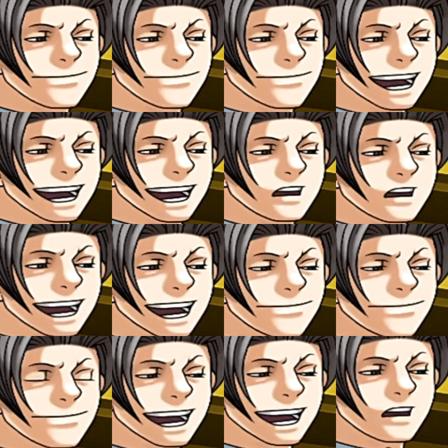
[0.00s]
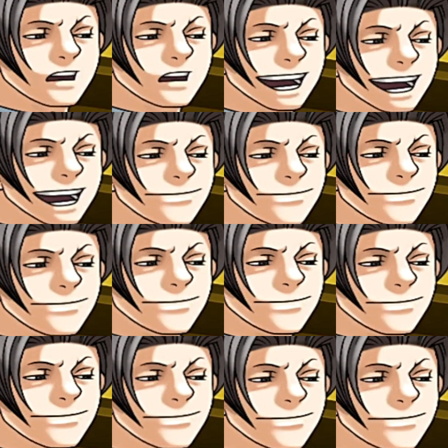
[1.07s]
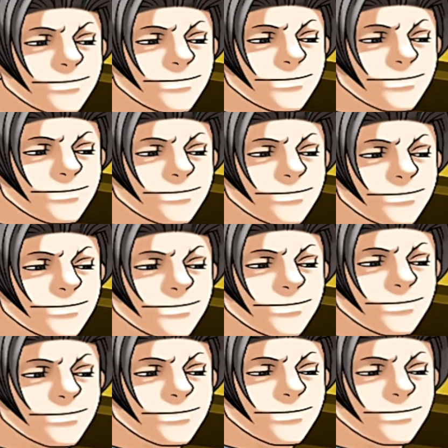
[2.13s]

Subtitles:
Impressive logic. That's what I like to say. Anyway.